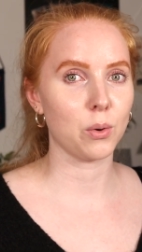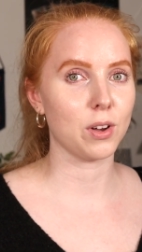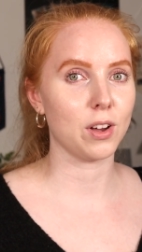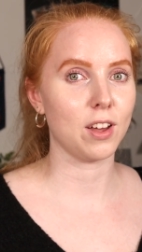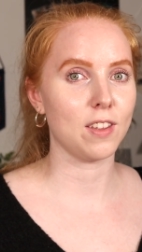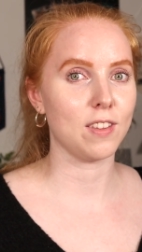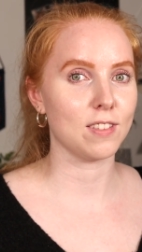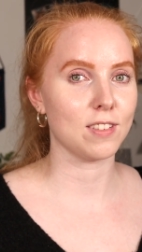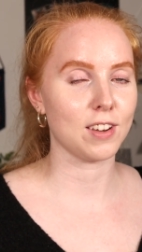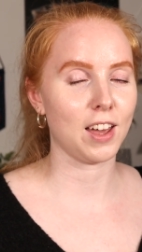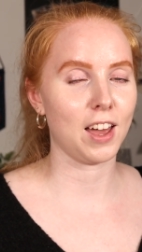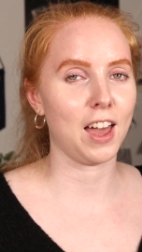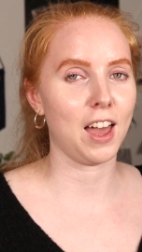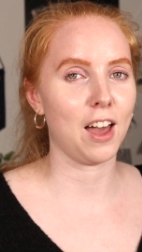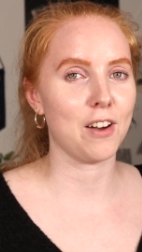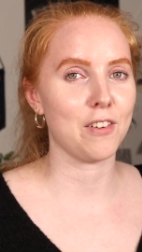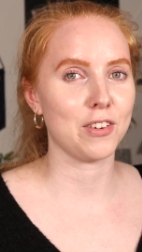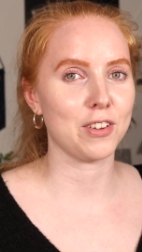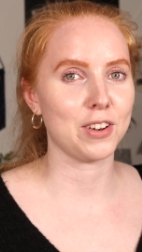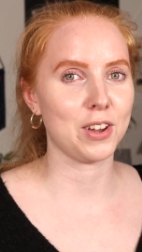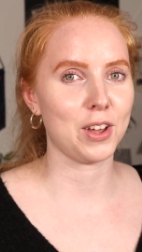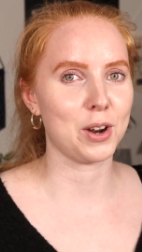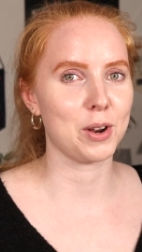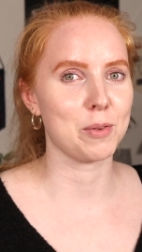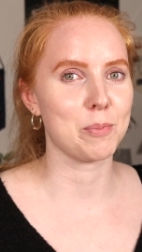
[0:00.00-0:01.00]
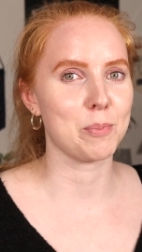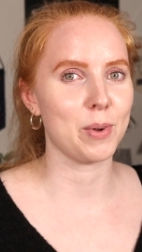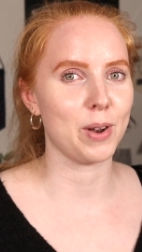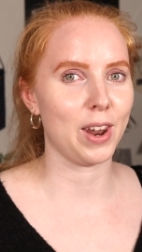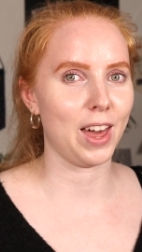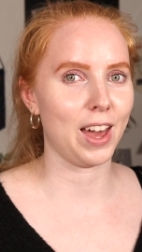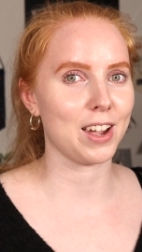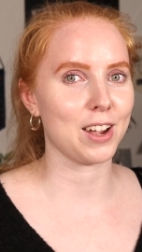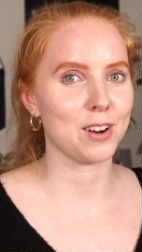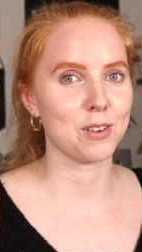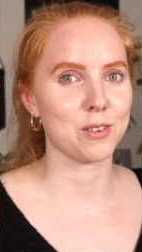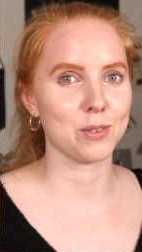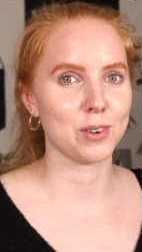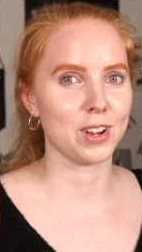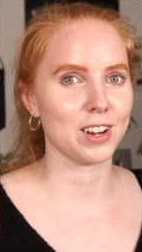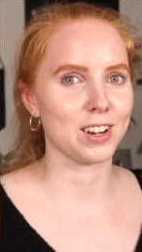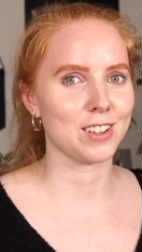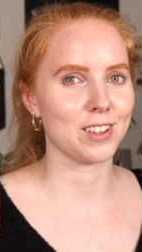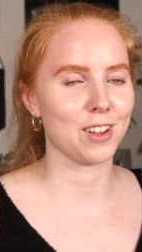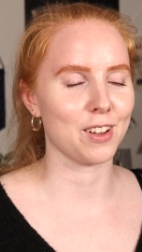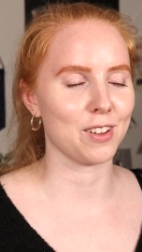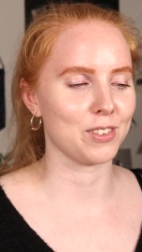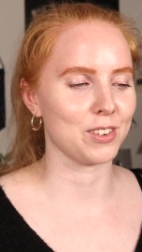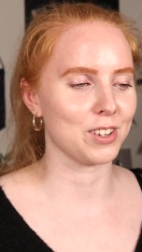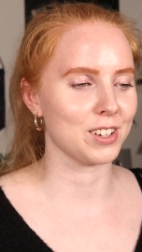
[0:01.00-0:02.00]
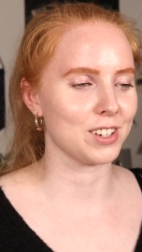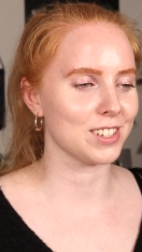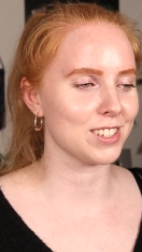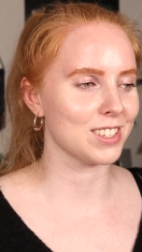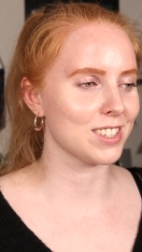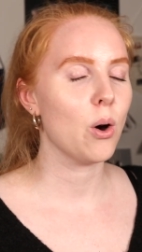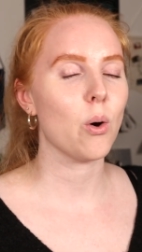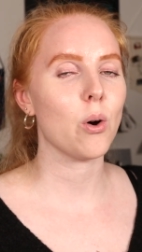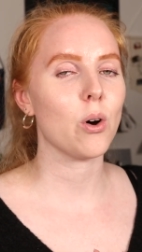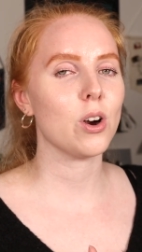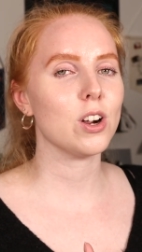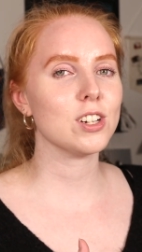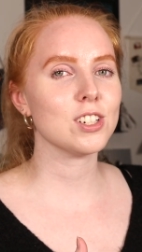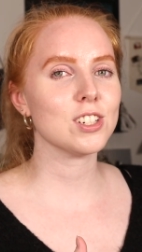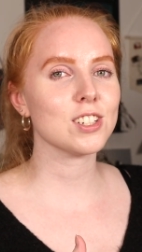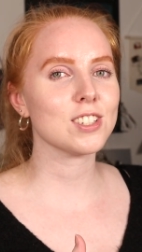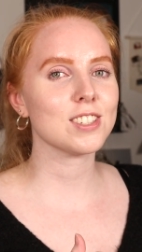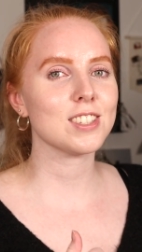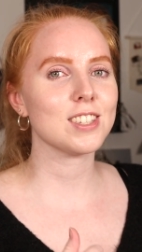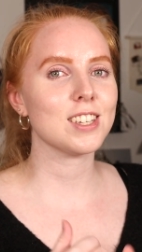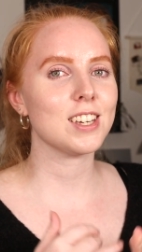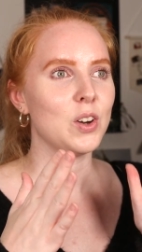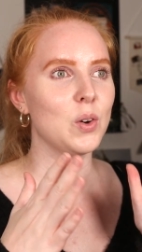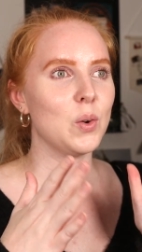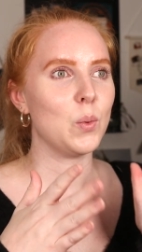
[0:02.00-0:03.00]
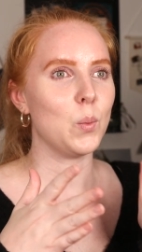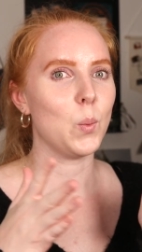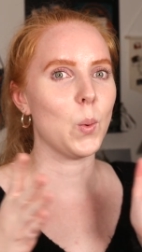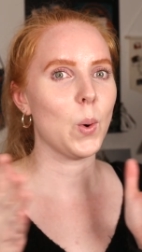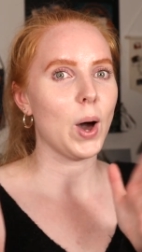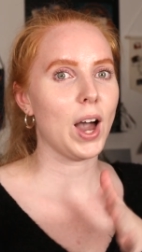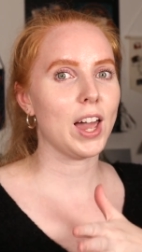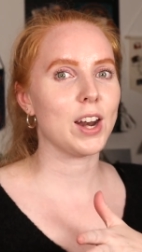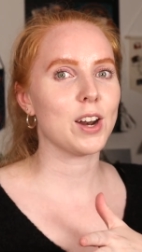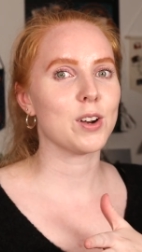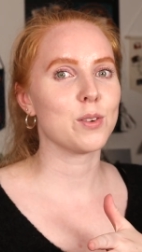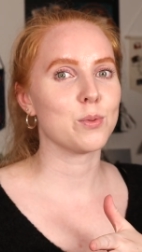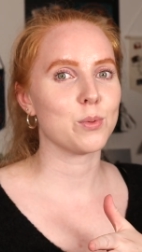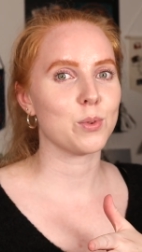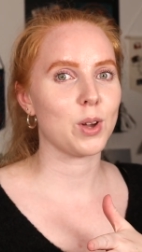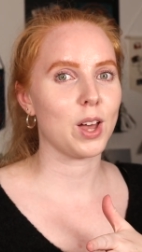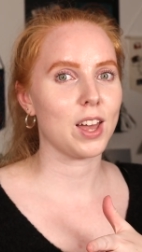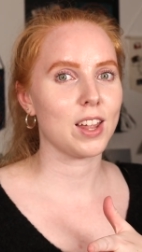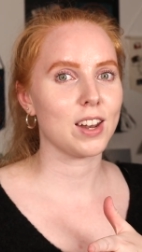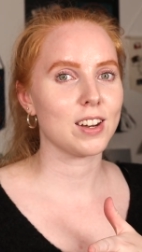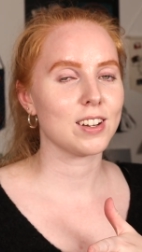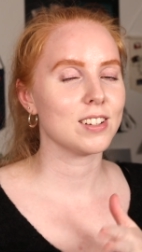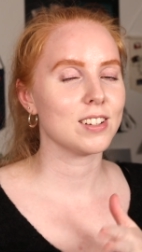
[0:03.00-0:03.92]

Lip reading: And I have a lot of black and red covers. Or just like white and red